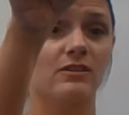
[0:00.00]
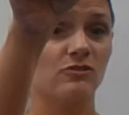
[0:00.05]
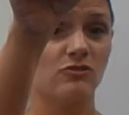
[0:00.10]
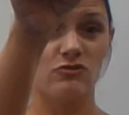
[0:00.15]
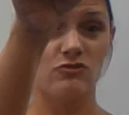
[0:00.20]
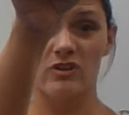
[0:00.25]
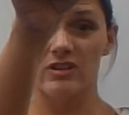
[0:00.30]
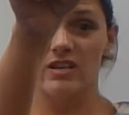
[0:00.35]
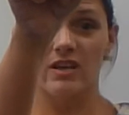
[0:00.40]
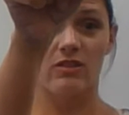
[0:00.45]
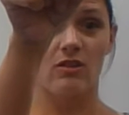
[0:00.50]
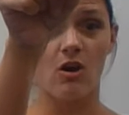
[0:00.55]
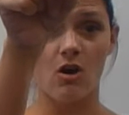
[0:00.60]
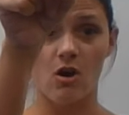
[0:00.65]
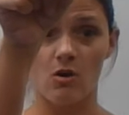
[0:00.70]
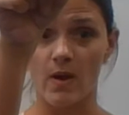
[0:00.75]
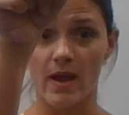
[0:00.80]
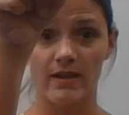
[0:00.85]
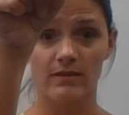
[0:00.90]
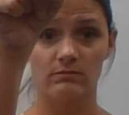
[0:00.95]
straight down the
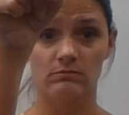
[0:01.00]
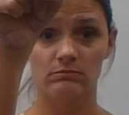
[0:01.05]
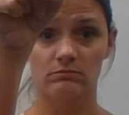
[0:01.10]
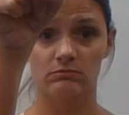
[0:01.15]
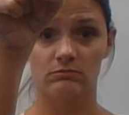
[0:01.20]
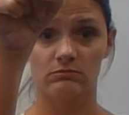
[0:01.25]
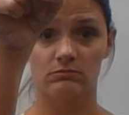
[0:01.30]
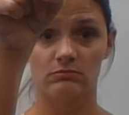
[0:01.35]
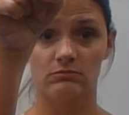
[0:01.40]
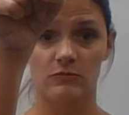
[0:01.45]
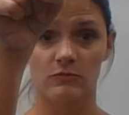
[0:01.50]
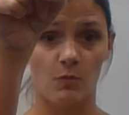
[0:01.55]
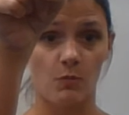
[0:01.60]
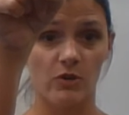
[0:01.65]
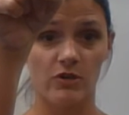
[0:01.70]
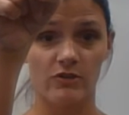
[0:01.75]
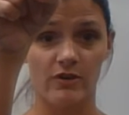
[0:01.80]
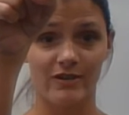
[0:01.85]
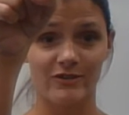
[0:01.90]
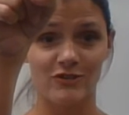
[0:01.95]
hallway. No more
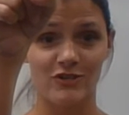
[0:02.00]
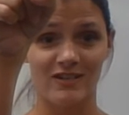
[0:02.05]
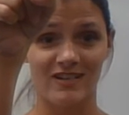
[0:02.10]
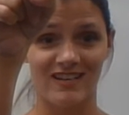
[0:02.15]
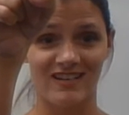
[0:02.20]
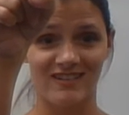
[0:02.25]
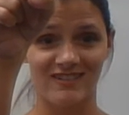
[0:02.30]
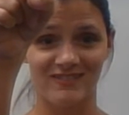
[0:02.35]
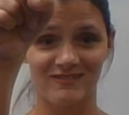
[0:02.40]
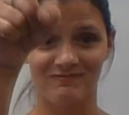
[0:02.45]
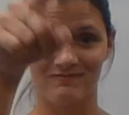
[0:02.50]
direction needed.